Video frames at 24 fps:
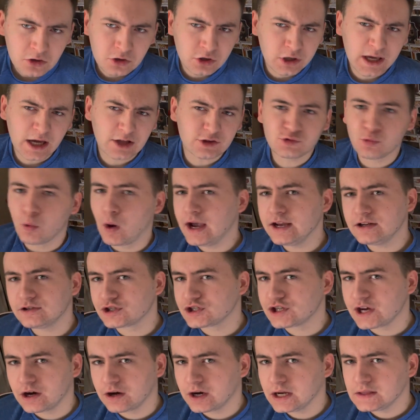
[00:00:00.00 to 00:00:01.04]
you get Dwight and
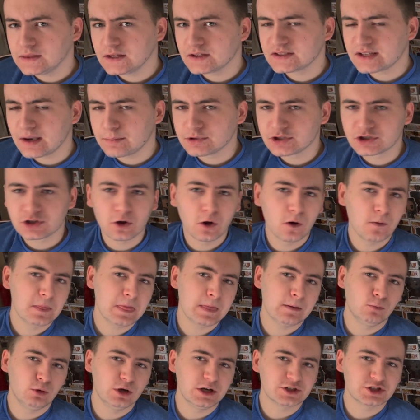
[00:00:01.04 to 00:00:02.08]
Sherry in this
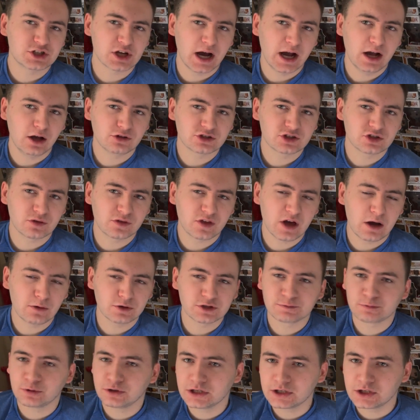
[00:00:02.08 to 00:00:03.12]
episode, which I also thought
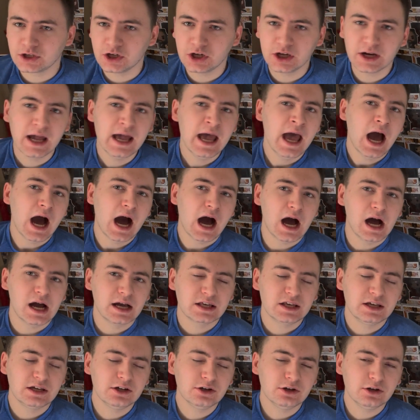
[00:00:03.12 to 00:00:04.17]
was pretty good.
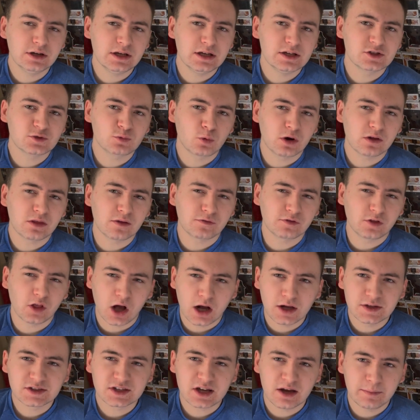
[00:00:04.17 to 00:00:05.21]
Here is where the
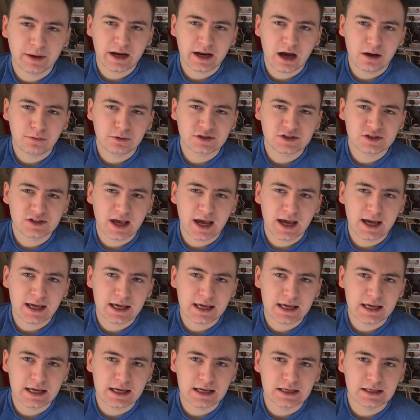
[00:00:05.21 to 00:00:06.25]
flaws in, I would
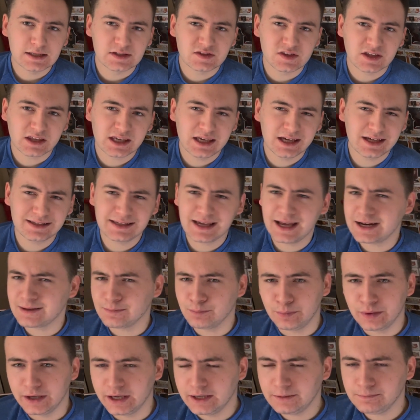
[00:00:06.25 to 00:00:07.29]
say, is the kid
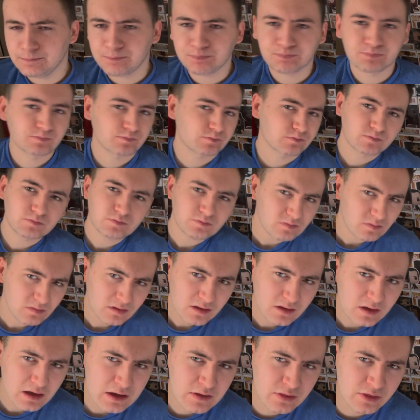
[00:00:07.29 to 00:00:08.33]
getting bit,
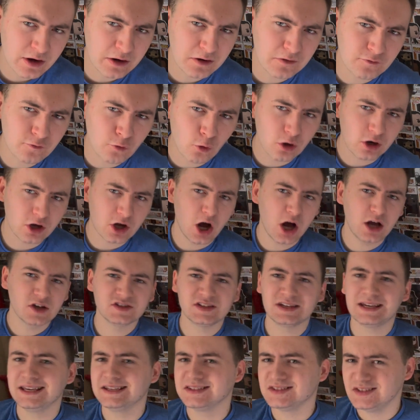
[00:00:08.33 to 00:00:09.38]
therefore
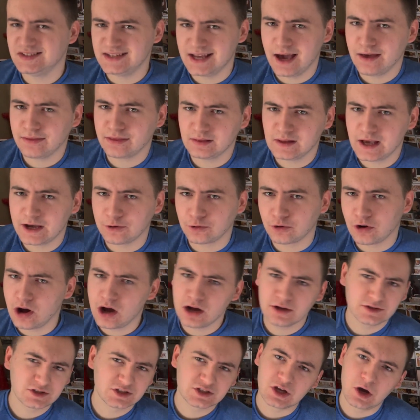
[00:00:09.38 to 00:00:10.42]
causing his death later
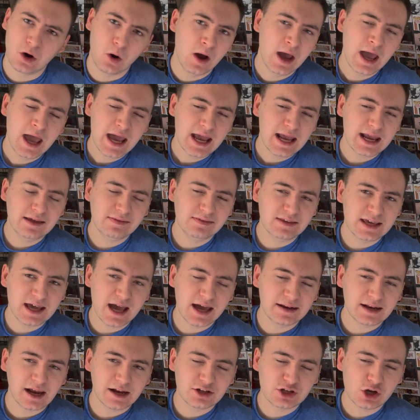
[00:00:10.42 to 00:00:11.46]
on. So in the
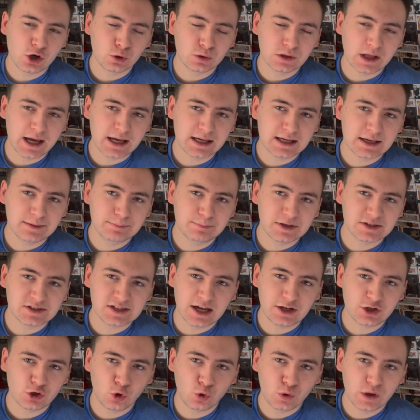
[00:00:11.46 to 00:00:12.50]
end, I don't like it because
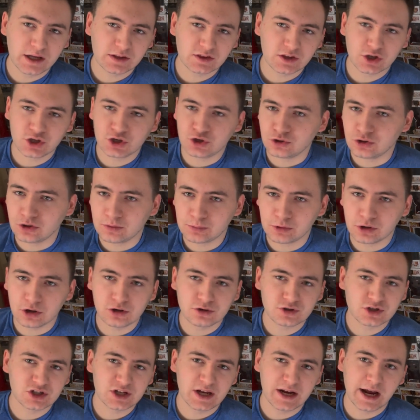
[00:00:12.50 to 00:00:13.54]
I don't like the cure
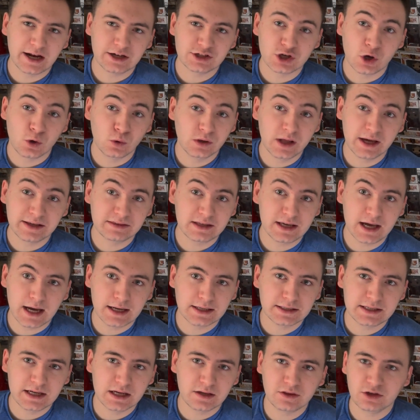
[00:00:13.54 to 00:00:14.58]
approach and I don't like the
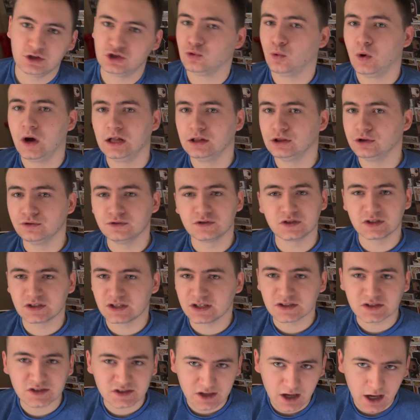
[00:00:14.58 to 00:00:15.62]
idea that Dwight loses
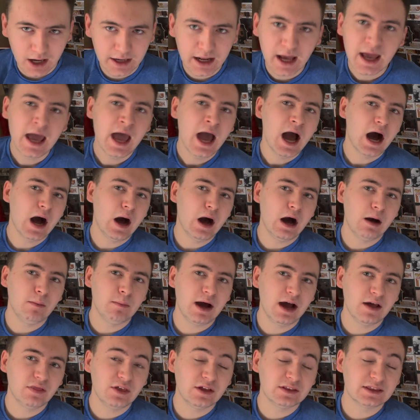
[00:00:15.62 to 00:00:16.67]
his son.
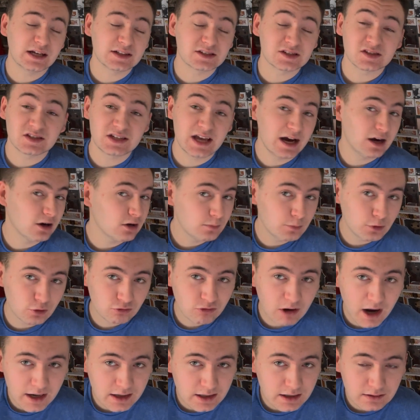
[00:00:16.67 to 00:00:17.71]
I think that's a
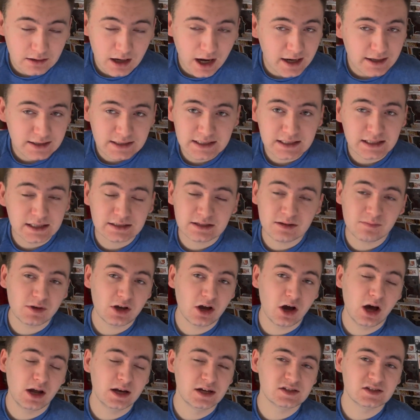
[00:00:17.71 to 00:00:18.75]
terrible writing idea, to
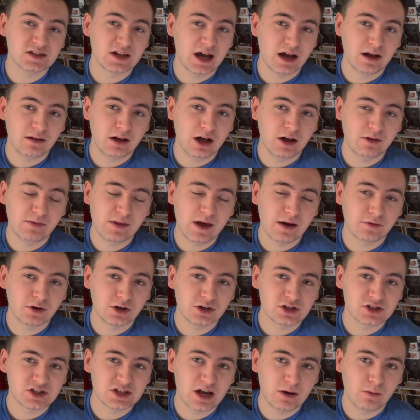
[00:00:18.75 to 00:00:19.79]
be honest, and I'll never
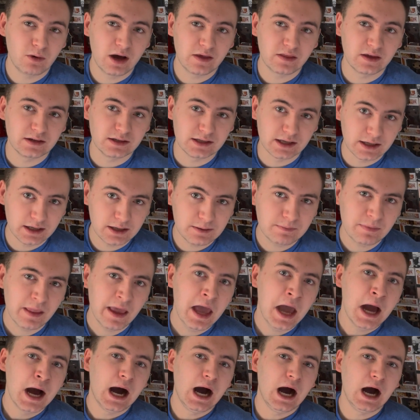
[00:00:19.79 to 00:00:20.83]
understand why they did it.
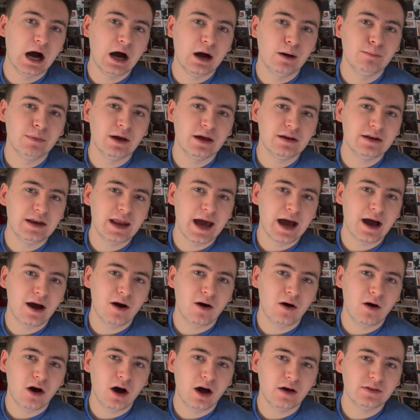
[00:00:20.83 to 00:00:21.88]

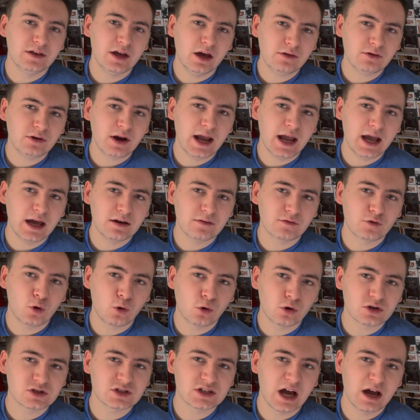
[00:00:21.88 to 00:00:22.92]
Now, on the other hand, of
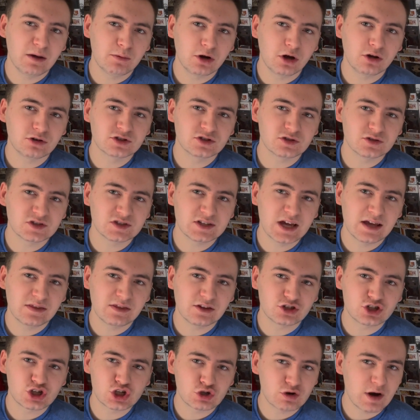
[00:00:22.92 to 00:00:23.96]
course, I would also say
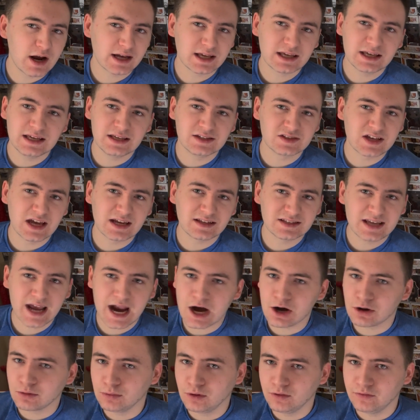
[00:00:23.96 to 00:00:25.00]
that Shrek is a
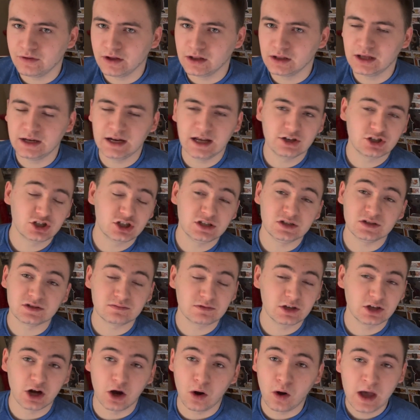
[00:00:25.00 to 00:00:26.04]
terrible villain and
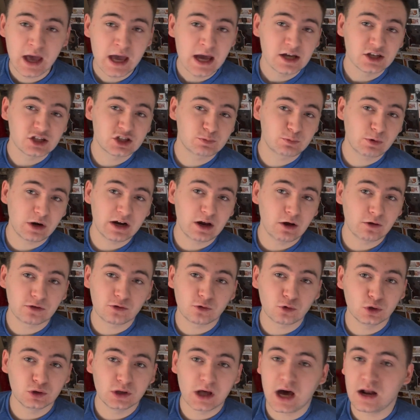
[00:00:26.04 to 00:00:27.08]
she's, you know, spread out
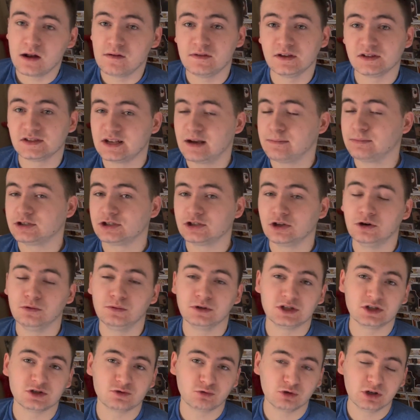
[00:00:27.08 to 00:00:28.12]
through a lot of this episode,
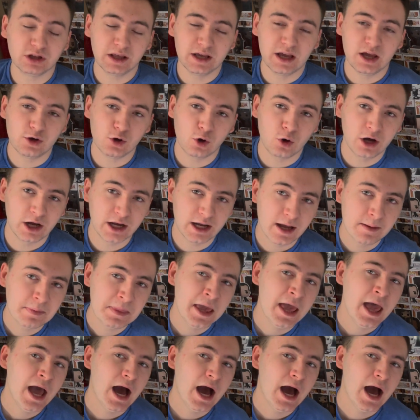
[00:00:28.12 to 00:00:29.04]
which is really annoying.